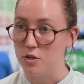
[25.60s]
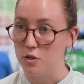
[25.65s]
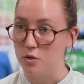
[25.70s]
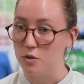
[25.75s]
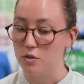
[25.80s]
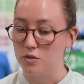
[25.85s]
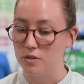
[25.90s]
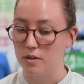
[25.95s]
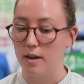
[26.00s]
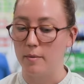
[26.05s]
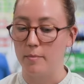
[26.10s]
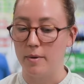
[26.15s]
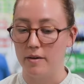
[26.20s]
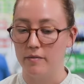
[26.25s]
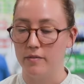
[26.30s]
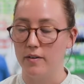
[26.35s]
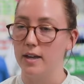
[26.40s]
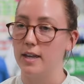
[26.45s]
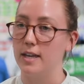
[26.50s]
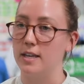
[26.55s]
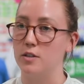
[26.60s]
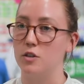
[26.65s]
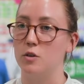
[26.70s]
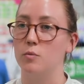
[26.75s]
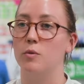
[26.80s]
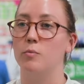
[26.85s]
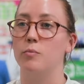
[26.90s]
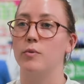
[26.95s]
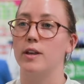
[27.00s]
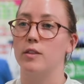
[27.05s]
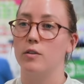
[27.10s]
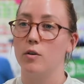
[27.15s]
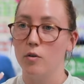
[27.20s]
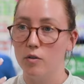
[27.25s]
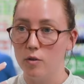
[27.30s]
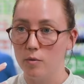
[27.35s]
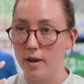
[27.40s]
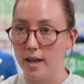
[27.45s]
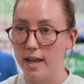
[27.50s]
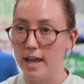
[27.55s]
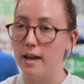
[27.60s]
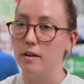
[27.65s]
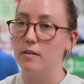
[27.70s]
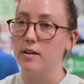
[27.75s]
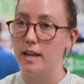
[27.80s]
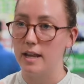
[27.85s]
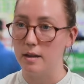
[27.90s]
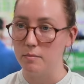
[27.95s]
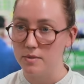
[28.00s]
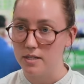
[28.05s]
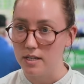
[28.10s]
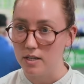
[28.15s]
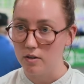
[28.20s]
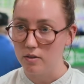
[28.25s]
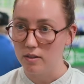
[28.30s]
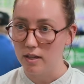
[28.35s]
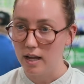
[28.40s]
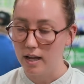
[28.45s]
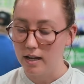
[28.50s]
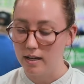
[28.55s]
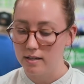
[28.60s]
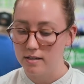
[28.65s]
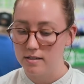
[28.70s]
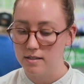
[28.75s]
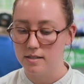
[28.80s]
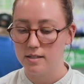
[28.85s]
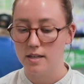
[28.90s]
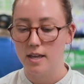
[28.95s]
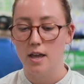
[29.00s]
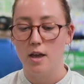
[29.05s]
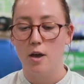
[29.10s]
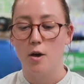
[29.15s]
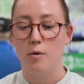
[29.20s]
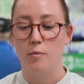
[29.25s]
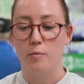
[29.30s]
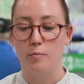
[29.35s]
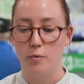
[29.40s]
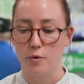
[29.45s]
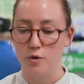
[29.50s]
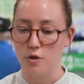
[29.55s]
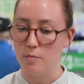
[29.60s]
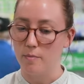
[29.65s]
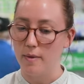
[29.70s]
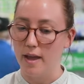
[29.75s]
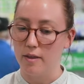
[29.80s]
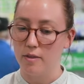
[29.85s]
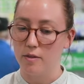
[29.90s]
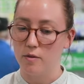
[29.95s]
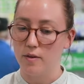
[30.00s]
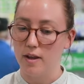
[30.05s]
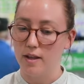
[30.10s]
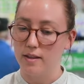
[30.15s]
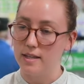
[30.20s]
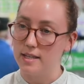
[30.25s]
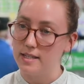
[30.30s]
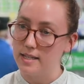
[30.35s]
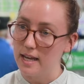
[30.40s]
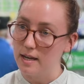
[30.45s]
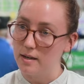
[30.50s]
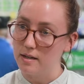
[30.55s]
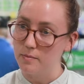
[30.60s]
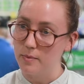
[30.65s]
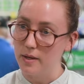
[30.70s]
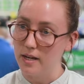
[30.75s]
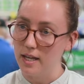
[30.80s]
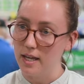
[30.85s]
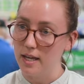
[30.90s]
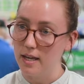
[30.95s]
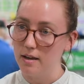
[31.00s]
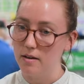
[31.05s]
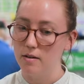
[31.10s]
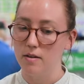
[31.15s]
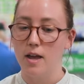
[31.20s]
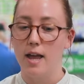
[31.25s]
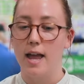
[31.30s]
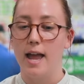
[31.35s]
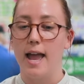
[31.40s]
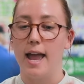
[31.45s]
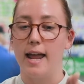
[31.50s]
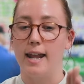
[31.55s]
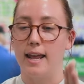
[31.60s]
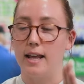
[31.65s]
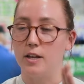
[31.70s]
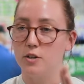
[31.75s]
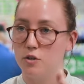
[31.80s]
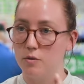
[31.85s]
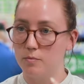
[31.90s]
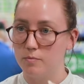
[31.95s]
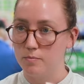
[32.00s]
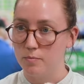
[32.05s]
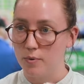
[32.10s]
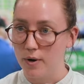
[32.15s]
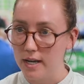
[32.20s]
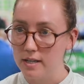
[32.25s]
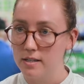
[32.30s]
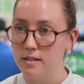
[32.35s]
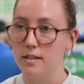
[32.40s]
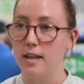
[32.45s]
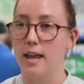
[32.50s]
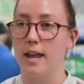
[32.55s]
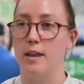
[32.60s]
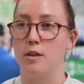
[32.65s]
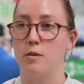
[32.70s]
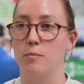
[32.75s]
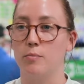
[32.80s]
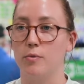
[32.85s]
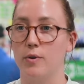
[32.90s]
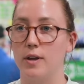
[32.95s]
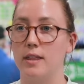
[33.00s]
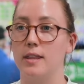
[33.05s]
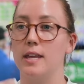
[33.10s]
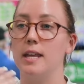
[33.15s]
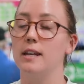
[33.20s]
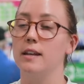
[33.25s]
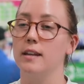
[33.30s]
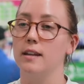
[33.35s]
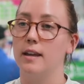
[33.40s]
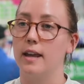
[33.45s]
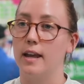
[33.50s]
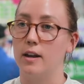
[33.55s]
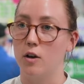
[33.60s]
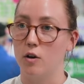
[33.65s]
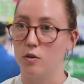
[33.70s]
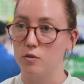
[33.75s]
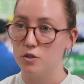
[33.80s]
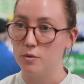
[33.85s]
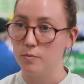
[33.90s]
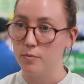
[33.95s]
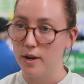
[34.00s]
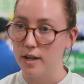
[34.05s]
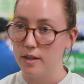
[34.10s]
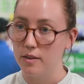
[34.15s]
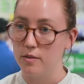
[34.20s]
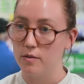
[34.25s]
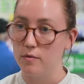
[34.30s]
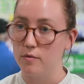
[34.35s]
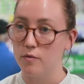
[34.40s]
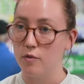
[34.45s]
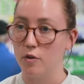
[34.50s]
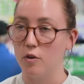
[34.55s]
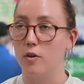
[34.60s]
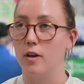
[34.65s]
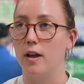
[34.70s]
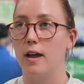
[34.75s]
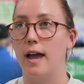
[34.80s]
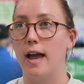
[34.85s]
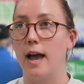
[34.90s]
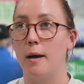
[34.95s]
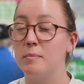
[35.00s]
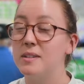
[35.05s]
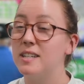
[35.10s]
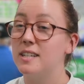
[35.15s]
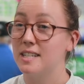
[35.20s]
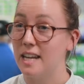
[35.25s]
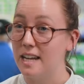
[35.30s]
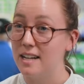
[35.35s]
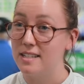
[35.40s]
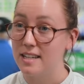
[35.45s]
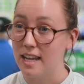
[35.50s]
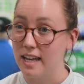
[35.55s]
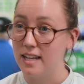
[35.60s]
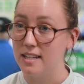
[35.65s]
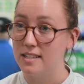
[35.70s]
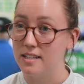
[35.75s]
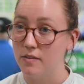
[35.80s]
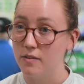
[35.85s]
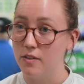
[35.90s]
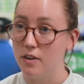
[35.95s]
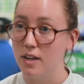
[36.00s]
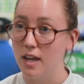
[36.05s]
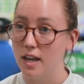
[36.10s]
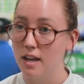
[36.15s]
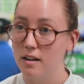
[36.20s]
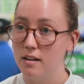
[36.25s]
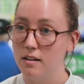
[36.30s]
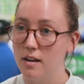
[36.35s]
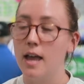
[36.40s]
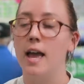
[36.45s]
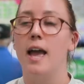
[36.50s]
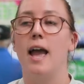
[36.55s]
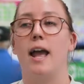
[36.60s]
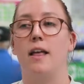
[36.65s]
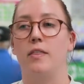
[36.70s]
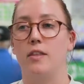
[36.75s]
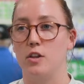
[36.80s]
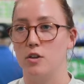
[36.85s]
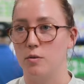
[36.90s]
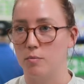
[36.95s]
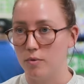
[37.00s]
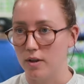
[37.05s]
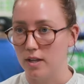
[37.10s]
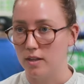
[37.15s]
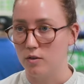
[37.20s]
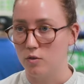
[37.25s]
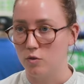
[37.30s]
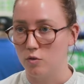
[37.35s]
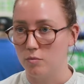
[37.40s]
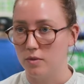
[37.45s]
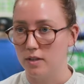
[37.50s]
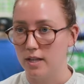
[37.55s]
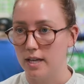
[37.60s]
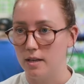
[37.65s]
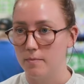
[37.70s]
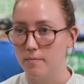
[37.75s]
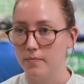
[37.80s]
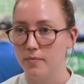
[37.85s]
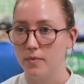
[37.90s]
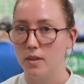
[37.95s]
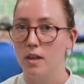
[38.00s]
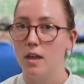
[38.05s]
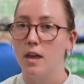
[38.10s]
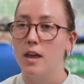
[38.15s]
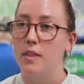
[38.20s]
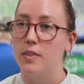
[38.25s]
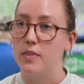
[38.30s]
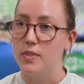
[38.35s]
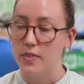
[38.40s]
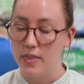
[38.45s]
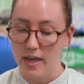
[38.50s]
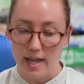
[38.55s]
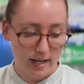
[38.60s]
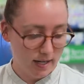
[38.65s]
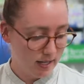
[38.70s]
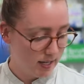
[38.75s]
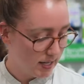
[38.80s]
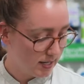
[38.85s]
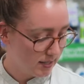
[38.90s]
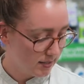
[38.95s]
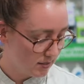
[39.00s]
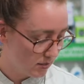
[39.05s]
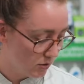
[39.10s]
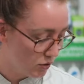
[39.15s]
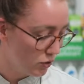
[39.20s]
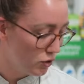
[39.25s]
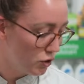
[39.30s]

we'd use a puffer is you would breathe all the way out, empty your lungs, put your mouth around this end bit here, and as you press, you breathe in and hold your breath for up to 10 seconds if you can, and then you breathe normally. That is